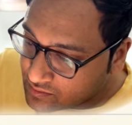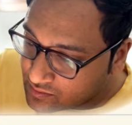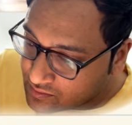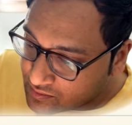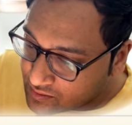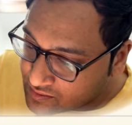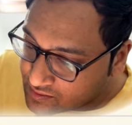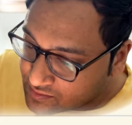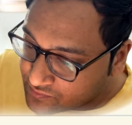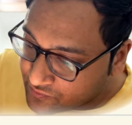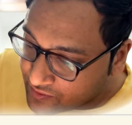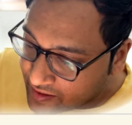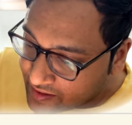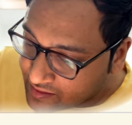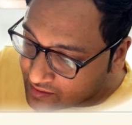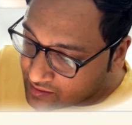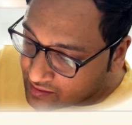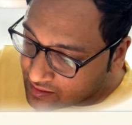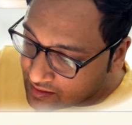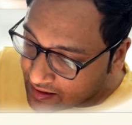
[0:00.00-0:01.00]
this
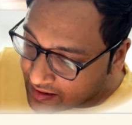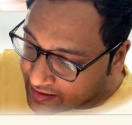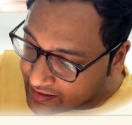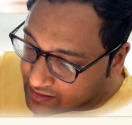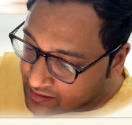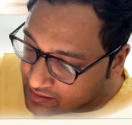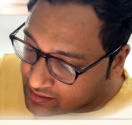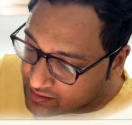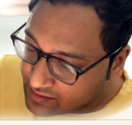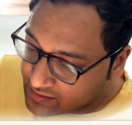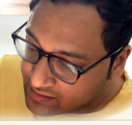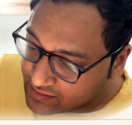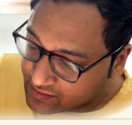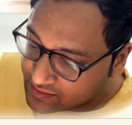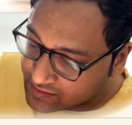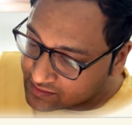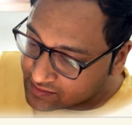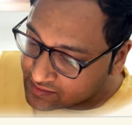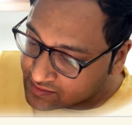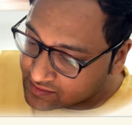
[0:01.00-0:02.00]
final line,
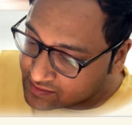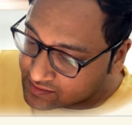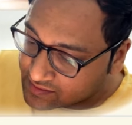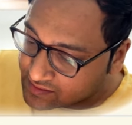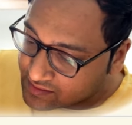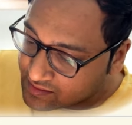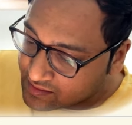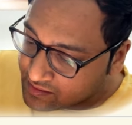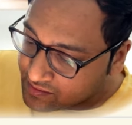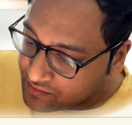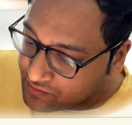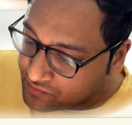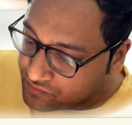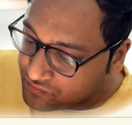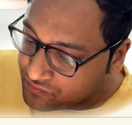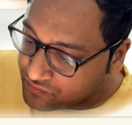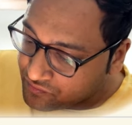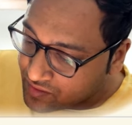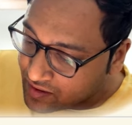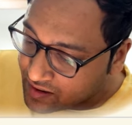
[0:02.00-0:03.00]
this is
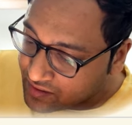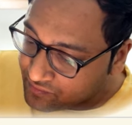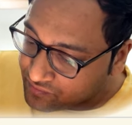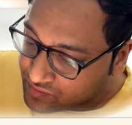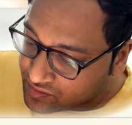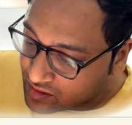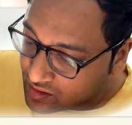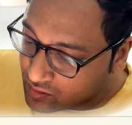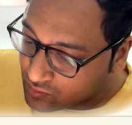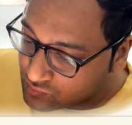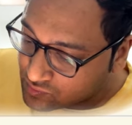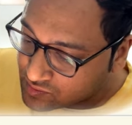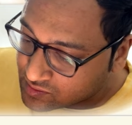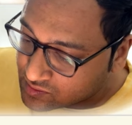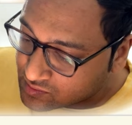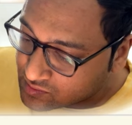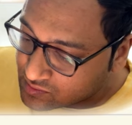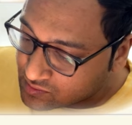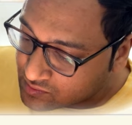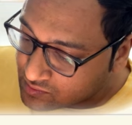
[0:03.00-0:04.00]

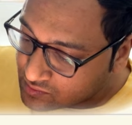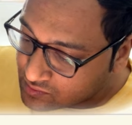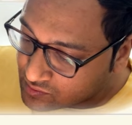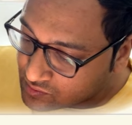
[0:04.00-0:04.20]
5000,